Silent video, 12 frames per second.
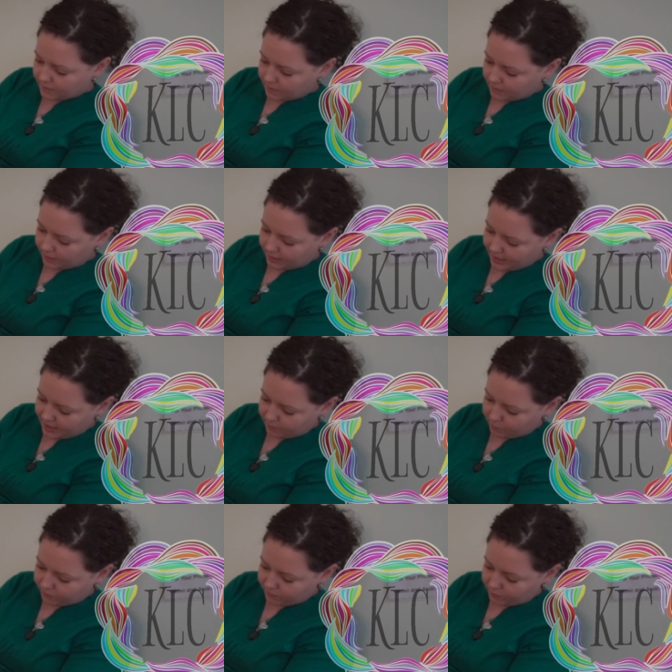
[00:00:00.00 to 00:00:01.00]
Again,
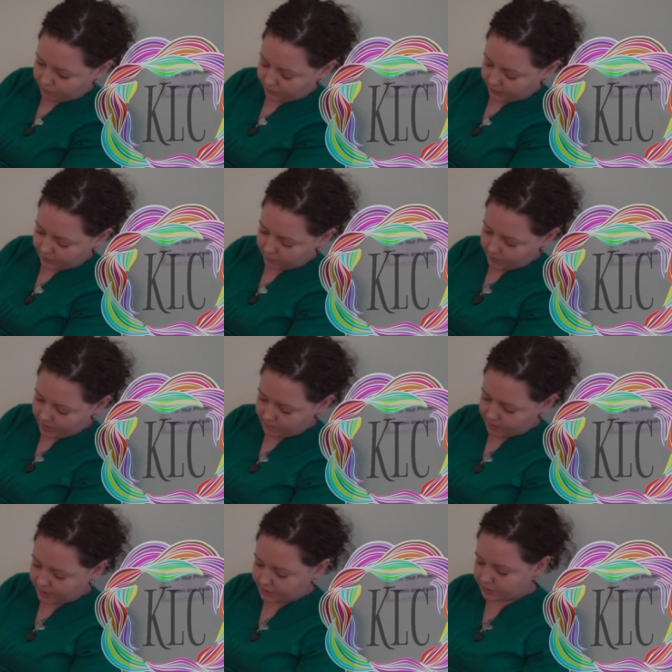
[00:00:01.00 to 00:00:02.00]
move it over a little bit,
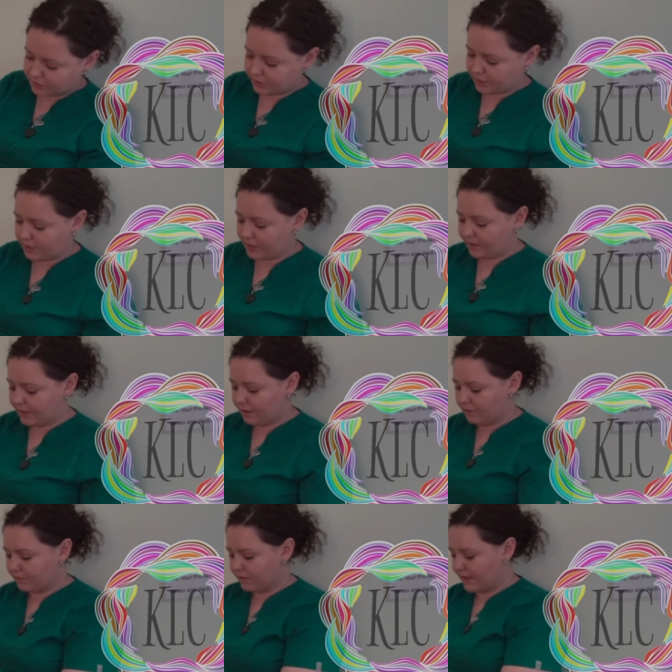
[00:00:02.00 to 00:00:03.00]
making sure you're getting that
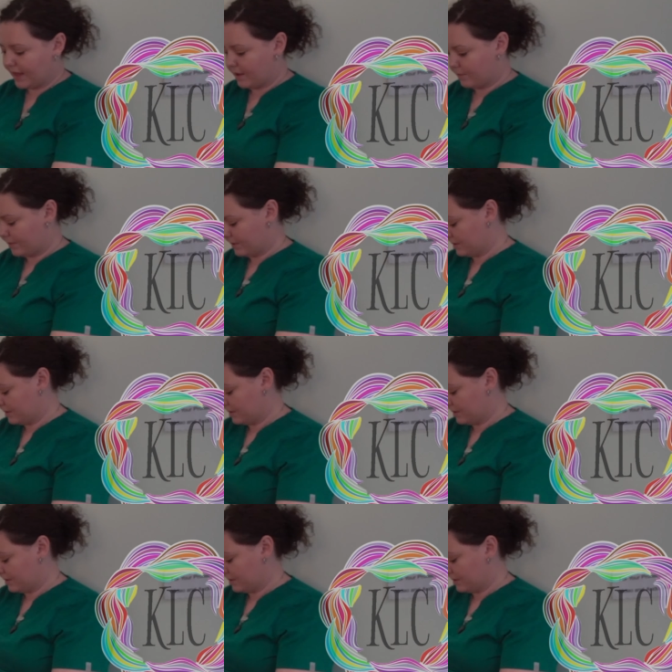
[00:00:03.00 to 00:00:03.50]
overlap.